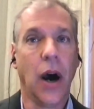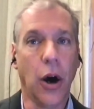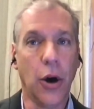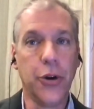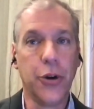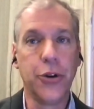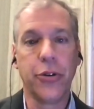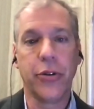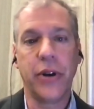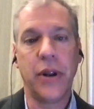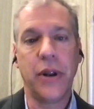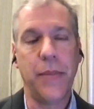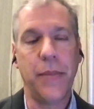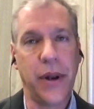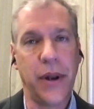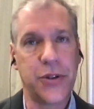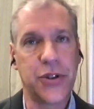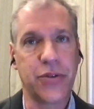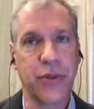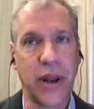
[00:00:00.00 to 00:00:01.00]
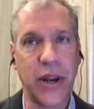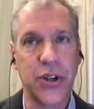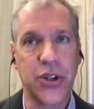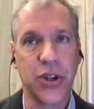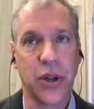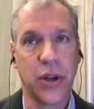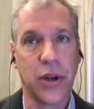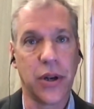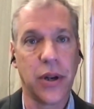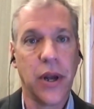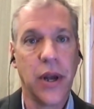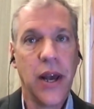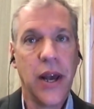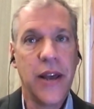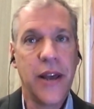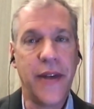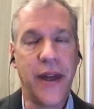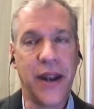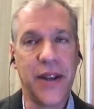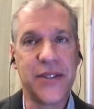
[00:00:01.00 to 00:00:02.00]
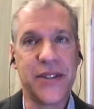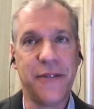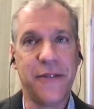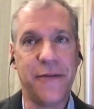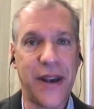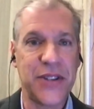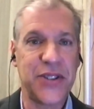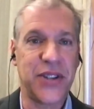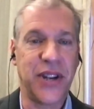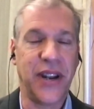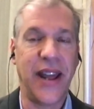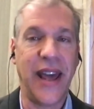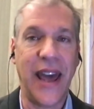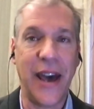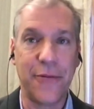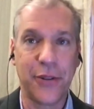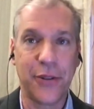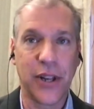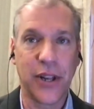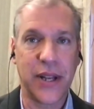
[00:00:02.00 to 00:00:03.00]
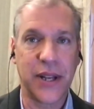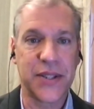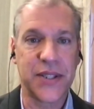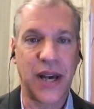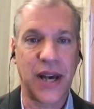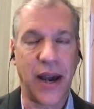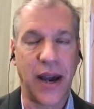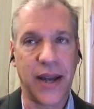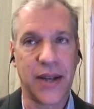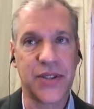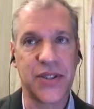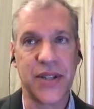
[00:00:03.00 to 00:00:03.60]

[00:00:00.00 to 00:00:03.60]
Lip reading: under an administration that has invested heavily in science,